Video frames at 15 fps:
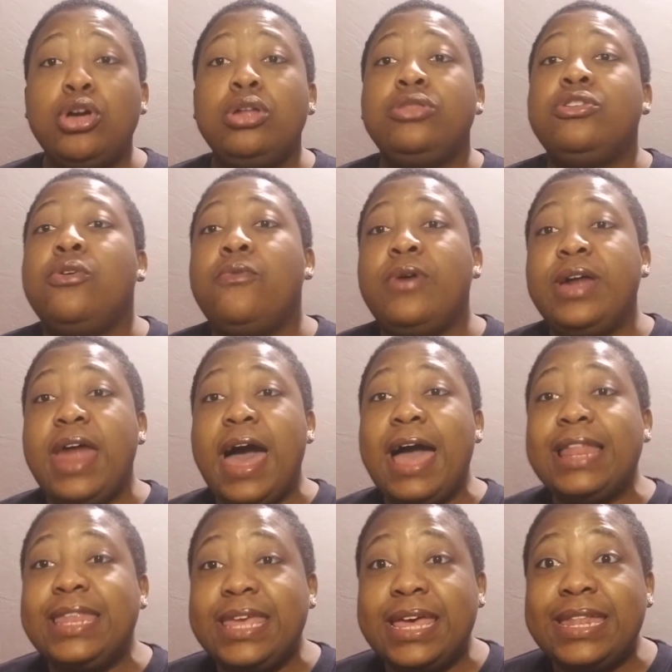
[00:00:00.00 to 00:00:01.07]
So what I
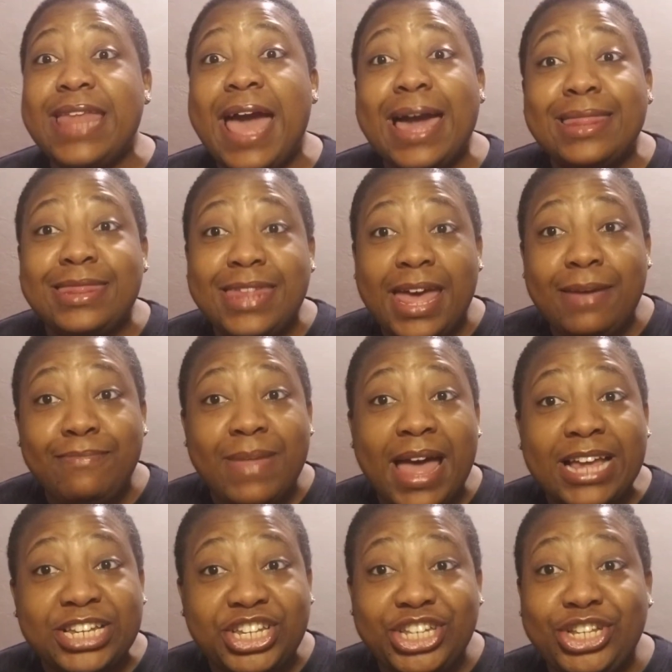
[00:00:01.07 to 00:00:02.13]
did that same
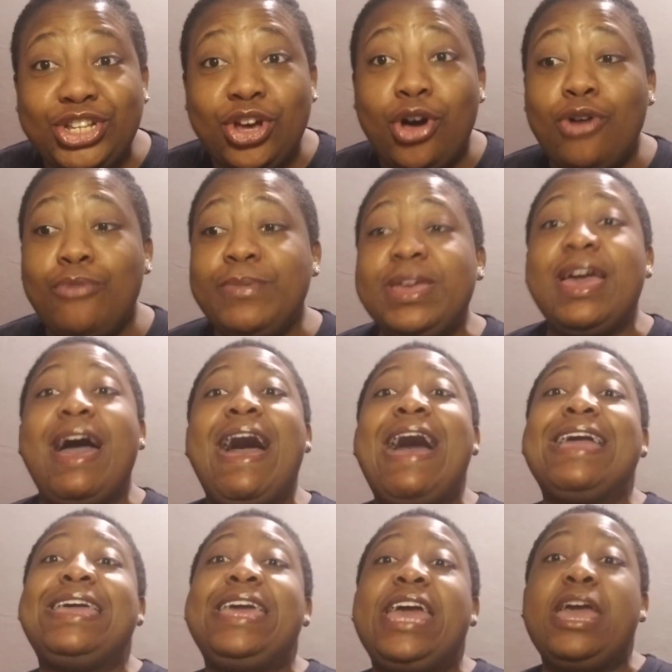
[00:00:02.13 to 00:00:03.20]
night she told me, I
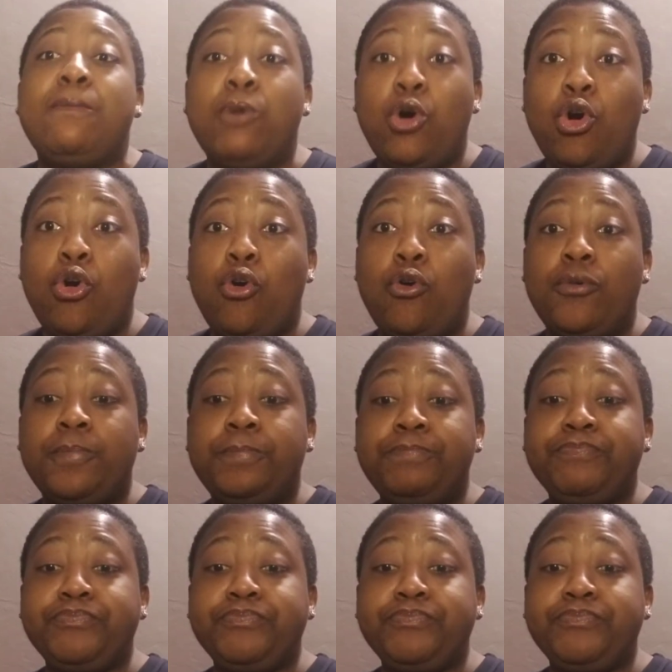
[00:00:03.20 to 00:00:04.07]
came home